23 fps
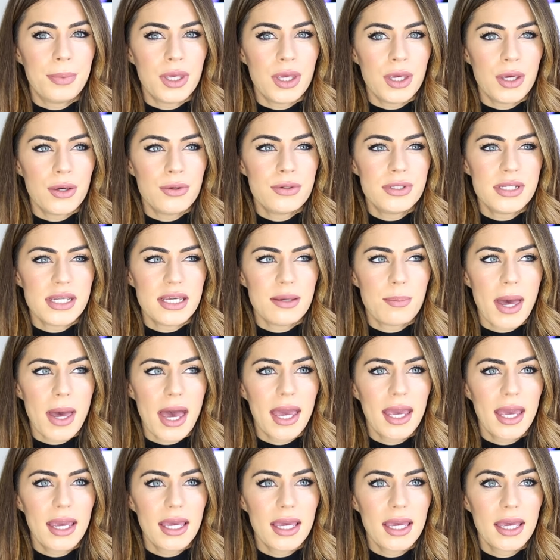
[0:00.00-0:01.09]
Beauty
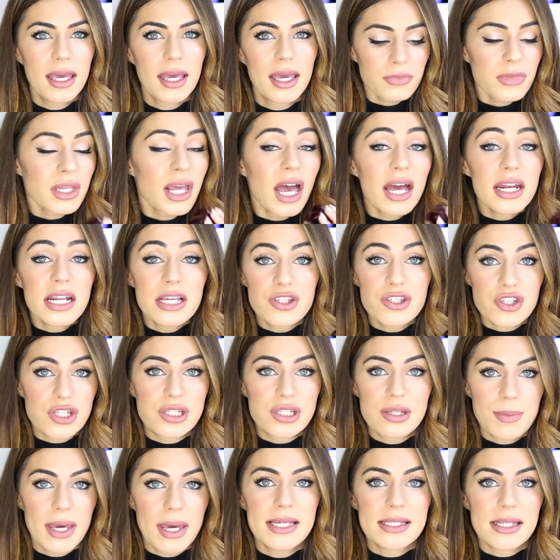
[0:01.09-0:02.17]
Bay and it's
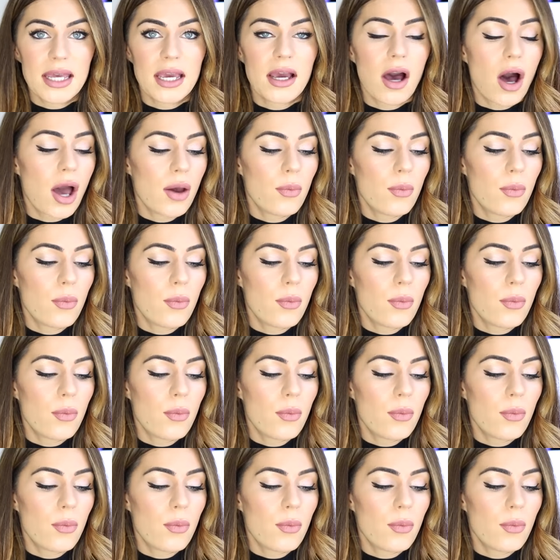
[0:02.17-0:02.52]
just amazing.